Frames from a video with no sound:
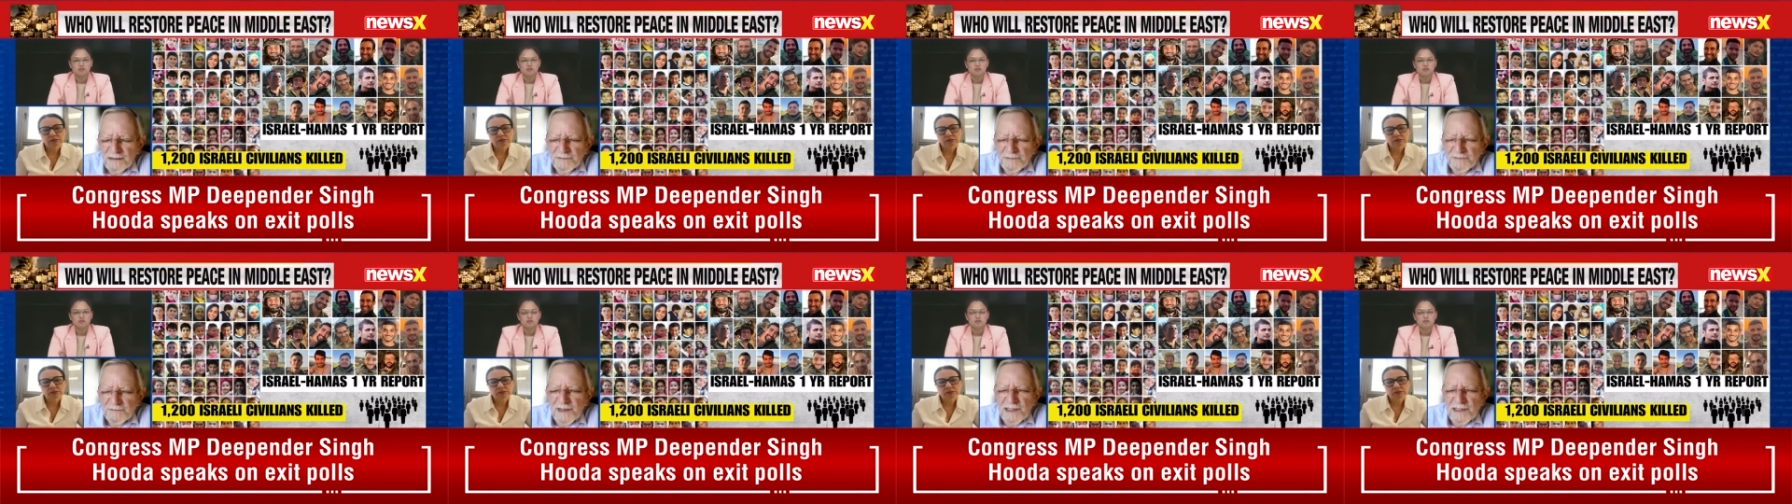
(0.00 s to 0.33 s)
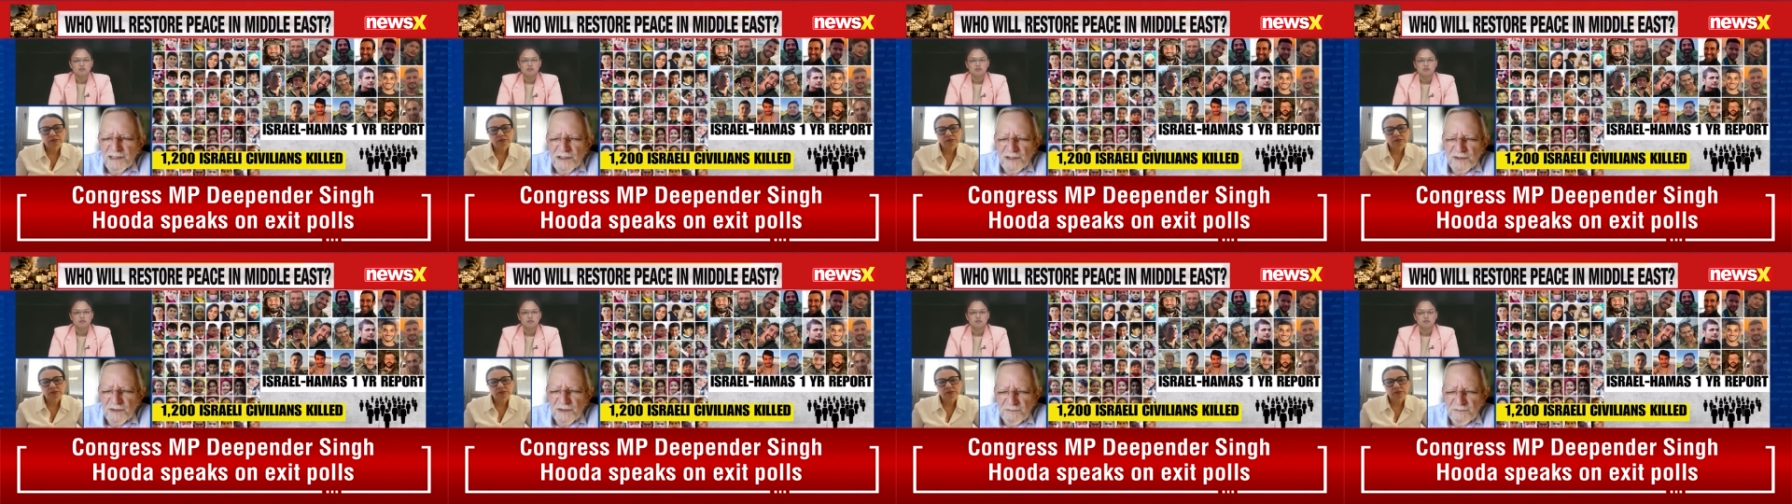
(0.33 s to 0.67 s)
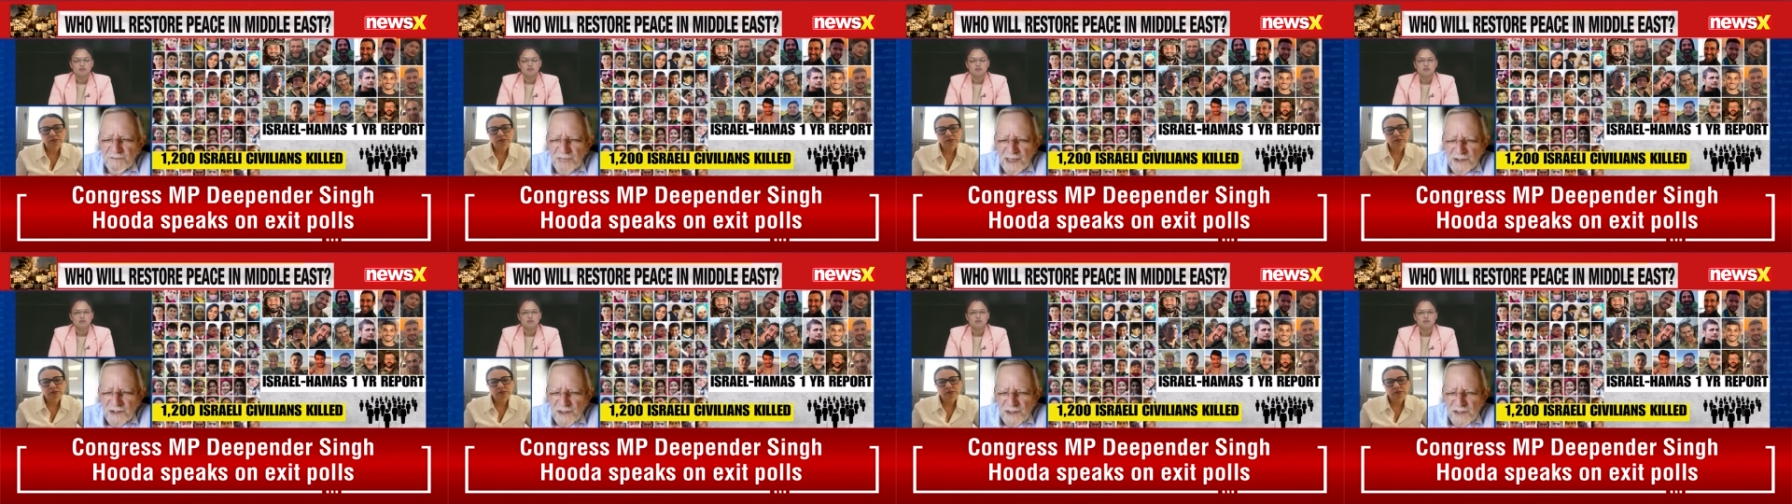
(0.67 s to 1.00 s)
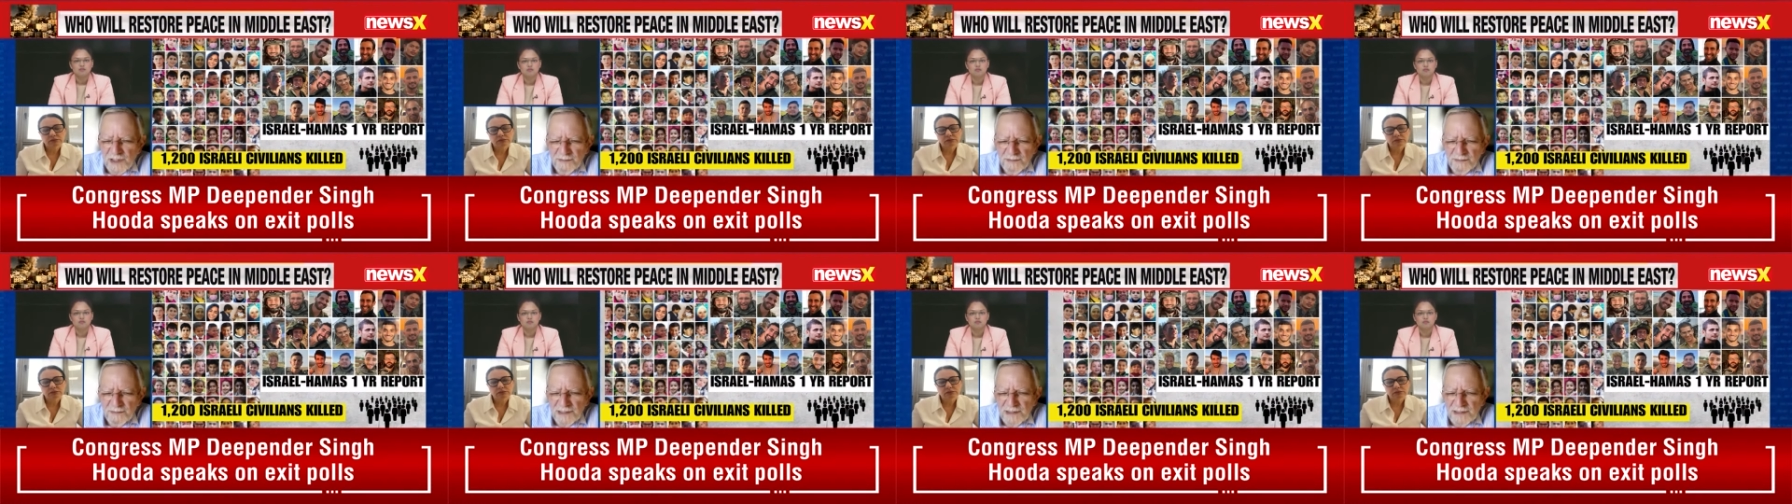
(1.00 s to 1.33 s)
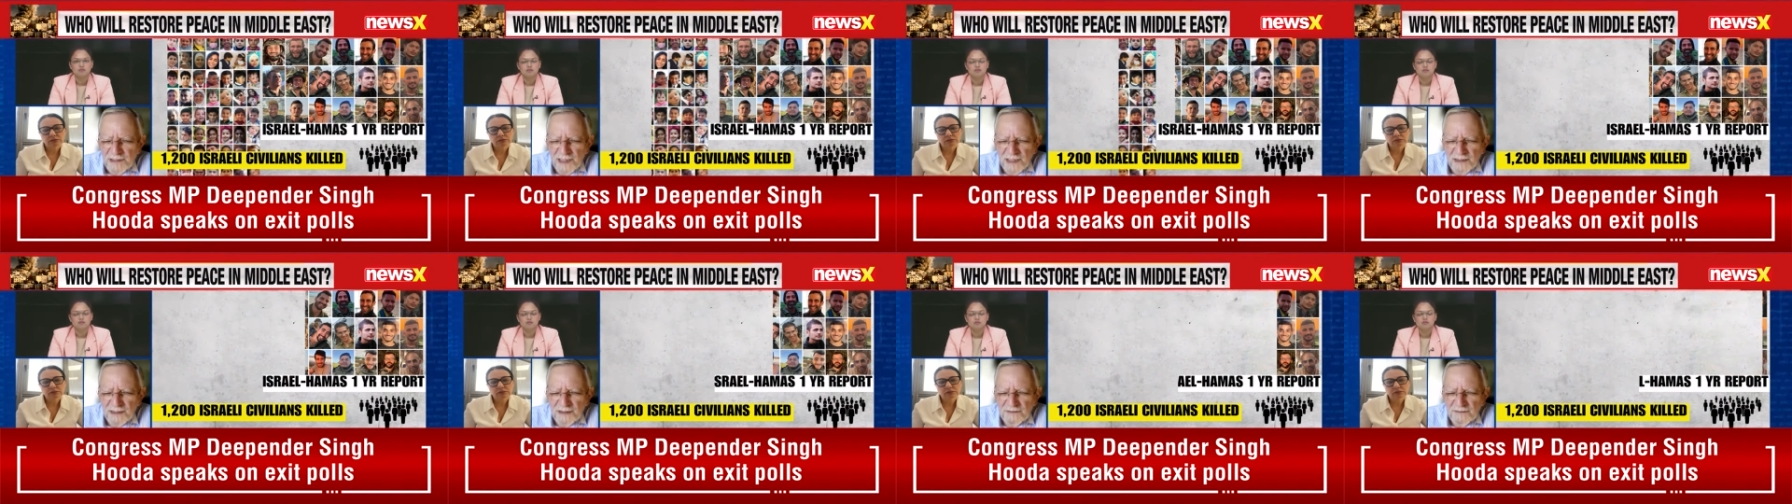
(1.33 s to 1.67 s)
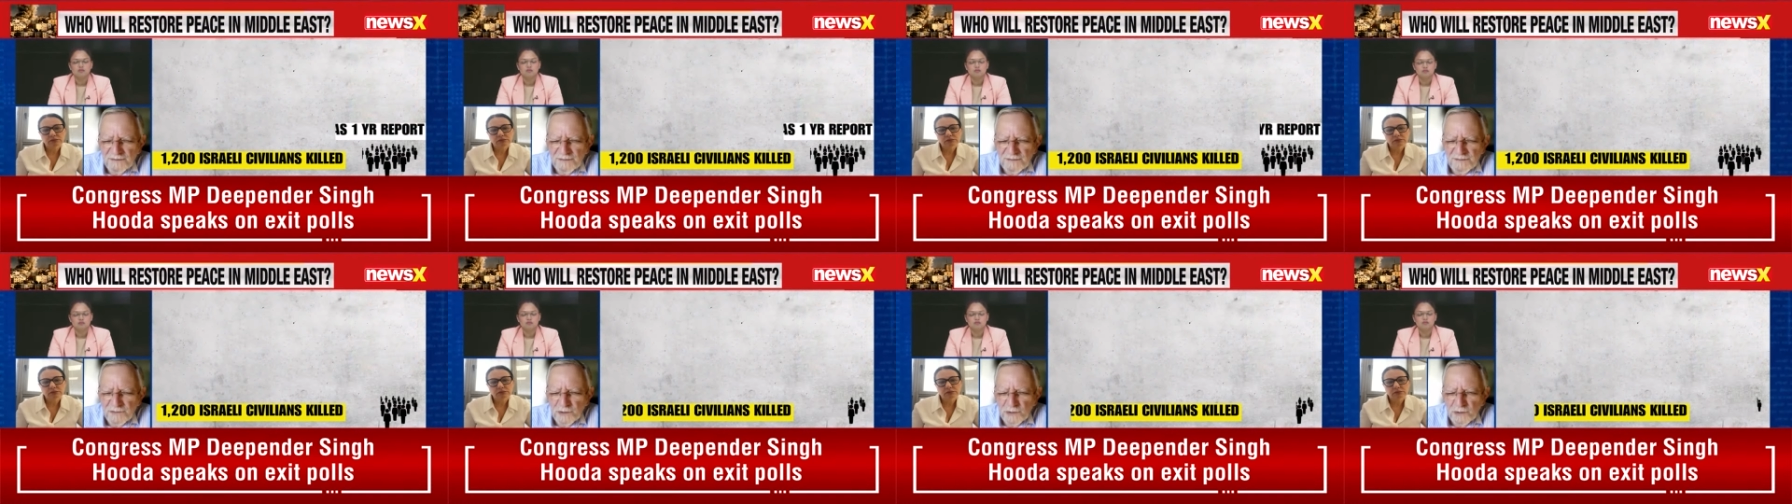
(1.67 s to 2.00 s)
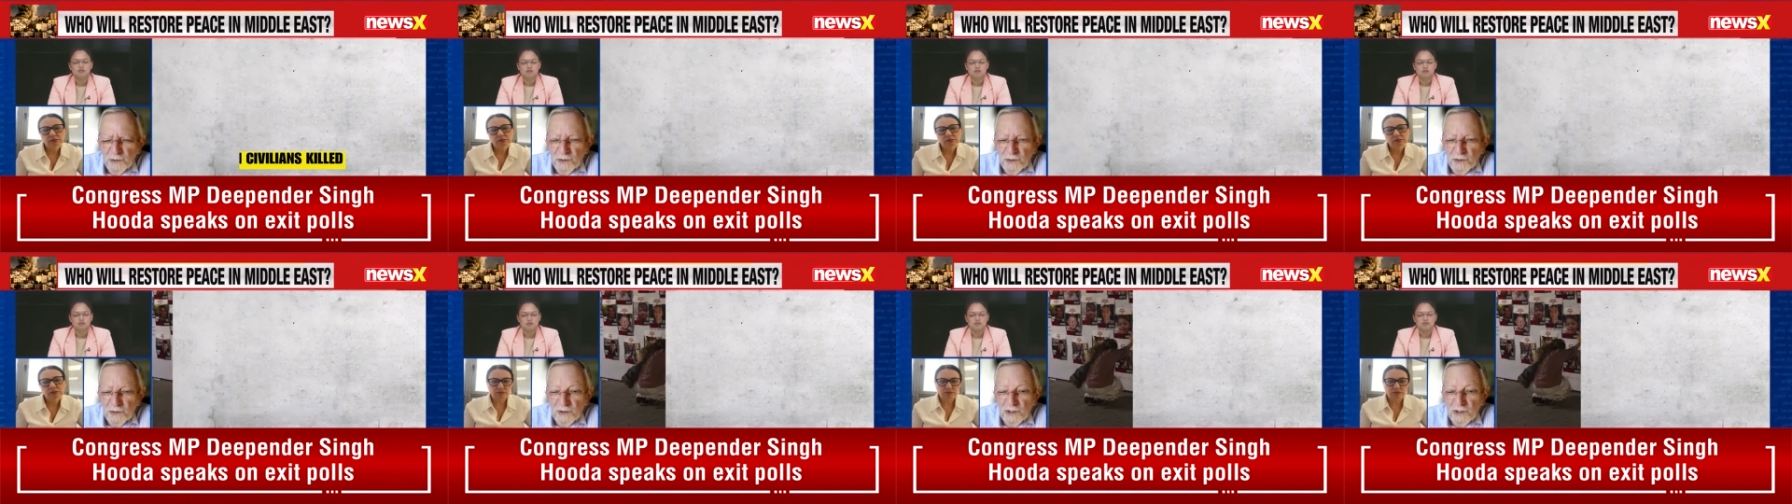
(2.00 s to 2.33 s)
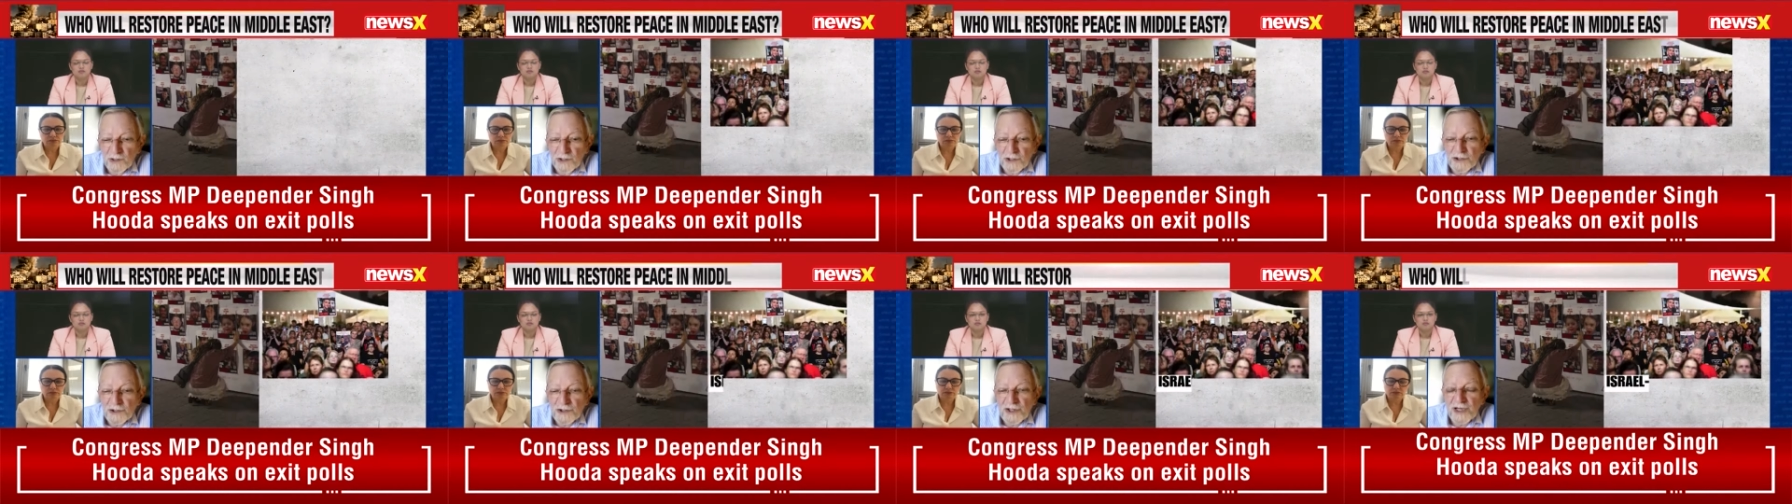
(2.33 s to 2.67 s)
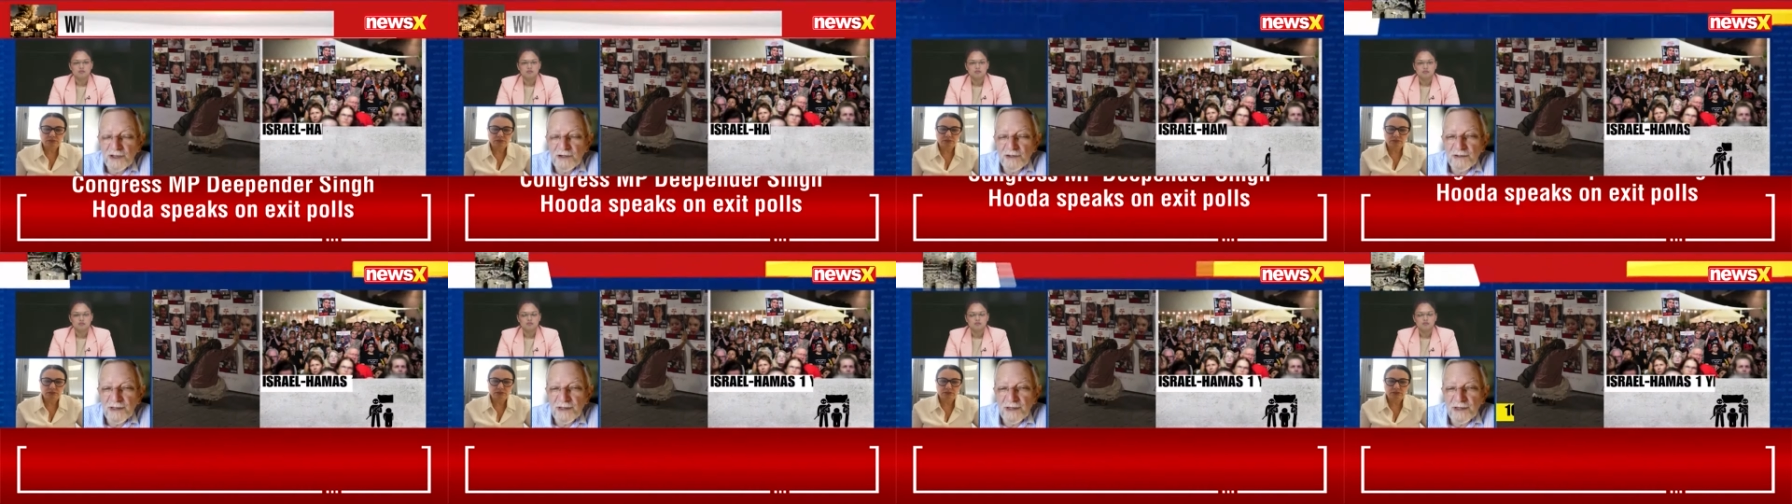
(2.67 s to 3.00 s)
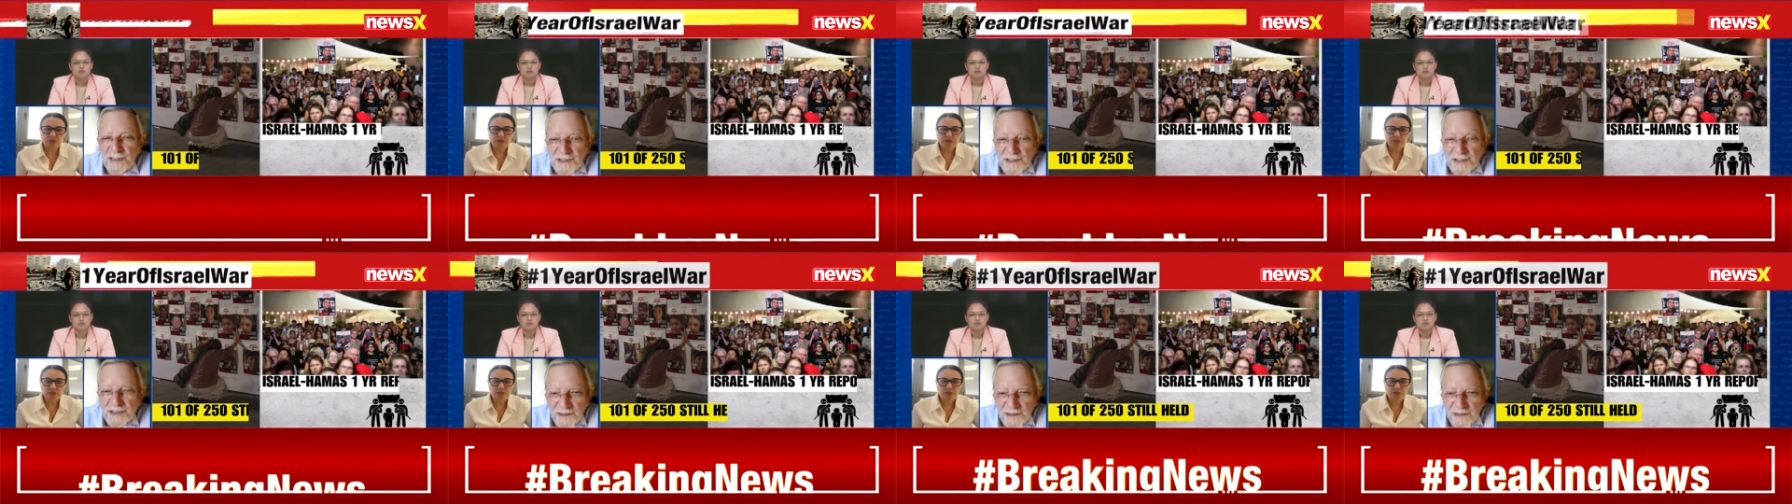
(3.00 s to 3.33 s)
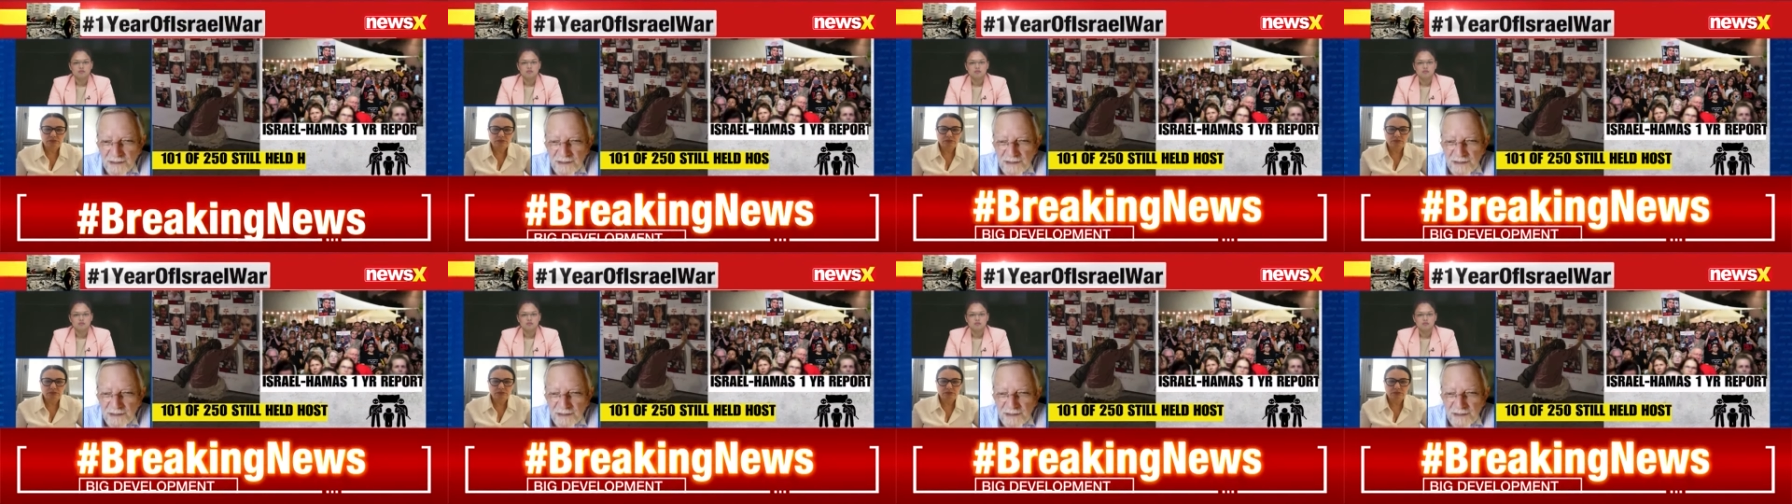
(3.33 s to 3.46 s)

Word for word: defensive measures that have been taken for generations